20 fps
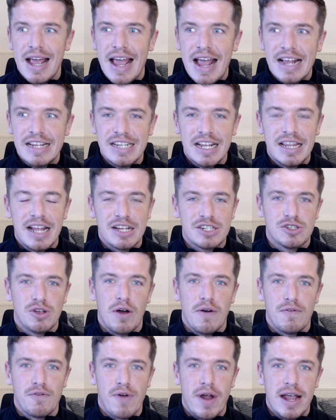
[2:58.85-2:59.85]
he's in that
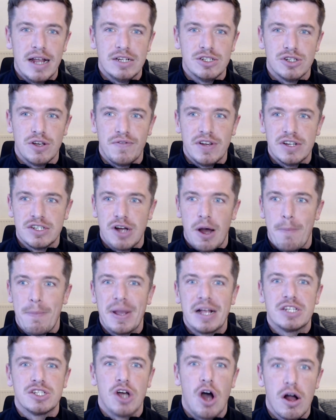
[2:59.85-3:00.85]
sort of range of, he's not
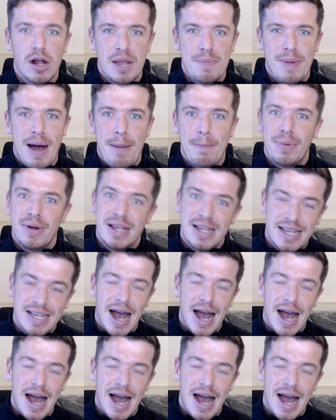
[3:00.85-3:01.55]
a big target man,